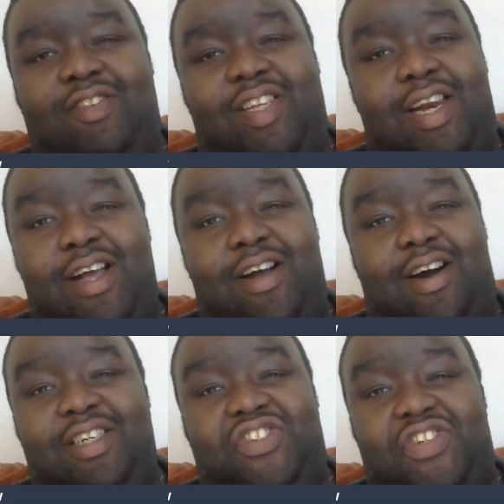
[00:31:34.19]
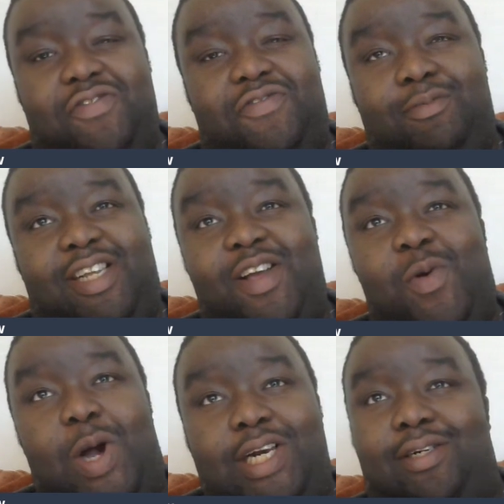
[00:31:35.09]
From day one, I've said
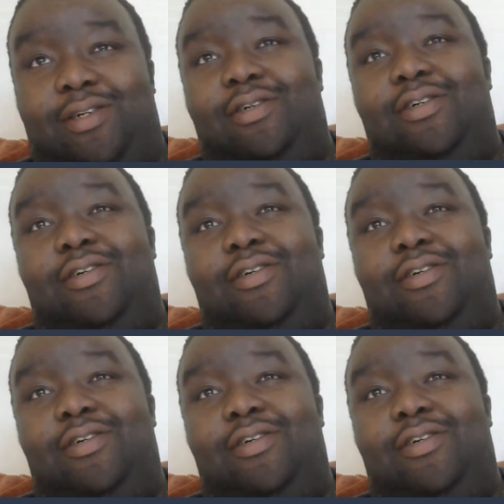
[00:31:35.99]
he's shit.